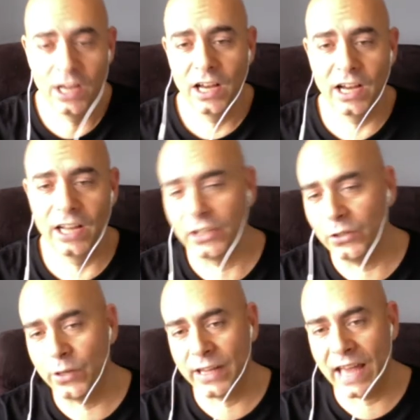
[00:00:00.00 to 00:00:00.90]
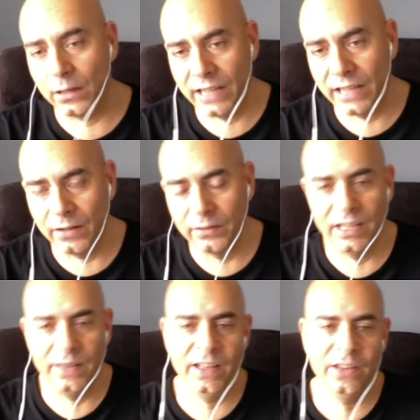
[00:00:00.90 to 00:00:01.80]
to do the countdown,
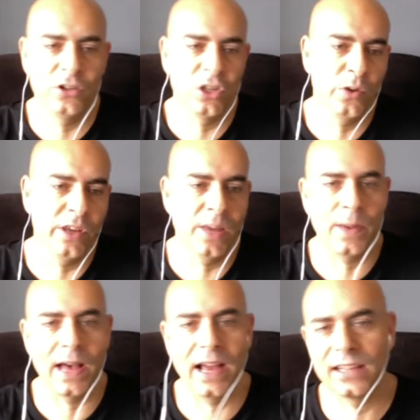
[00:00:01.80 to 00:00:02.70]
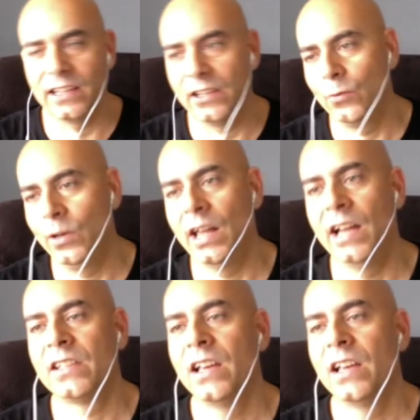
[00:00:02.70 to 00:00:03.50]
and then usually when you get back, it's like you realize